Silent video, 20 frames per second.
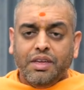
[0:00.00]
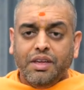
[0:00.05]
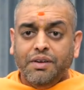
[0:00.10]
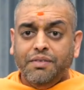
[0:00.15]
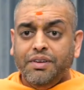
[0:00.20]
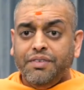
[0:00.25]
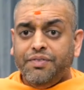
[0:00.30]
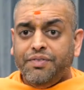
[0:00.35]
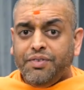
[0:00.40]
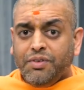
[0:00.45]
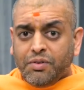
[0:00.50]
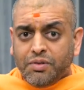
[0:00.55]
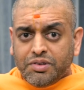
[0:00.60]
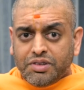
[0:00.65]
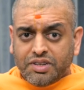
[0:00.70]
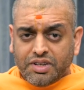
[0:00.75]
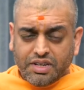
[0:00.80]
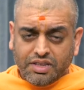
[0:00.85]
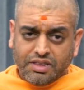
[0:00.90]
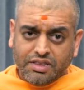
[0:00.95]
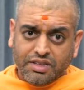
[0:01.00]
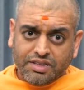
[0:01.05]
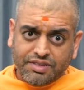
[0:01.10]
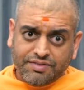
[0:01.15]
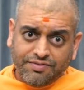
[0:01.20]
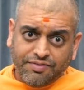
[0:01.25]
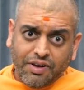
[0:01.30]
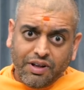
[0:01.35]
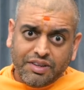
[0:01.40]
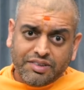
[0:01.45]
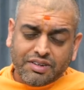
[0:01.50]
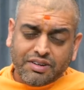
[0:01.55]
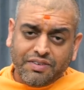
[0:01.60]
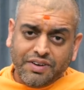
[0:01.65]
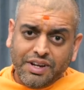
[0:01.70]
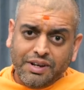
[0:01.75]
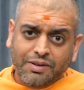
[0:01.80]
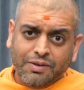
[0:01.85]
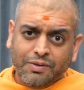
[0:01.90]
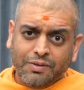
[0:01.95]
He refused this false
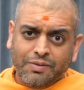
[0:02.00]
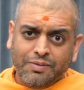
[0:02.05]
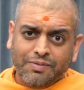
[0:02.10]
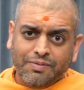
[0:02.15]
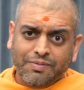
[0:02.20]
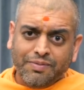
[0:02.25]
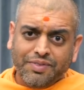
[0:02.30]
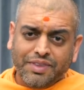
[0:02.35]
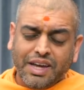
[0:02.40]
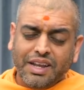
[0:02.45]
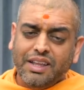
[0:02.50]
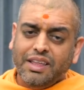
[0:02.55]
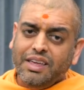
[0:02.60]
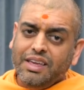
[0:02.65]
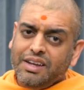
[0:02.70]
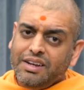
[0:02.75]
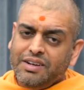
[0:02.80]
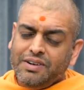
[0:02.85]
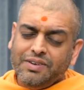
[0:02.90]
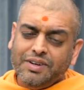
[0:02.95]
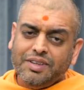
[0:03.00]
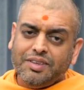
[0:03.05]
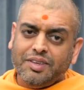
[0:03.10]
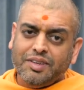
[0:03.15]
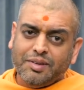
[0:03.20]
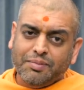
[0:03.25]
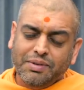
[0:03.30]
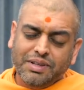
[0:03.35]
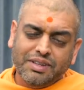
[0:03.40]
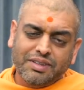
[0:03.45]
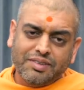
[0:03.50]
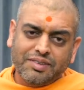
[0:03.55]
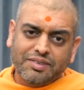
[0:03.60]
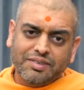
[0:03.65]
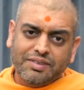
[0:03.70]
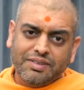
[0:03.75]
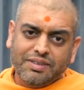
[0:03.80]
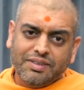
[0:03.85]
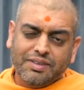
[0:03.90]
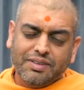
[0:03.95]
credo that ignorance is
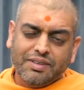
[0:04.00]
bliss.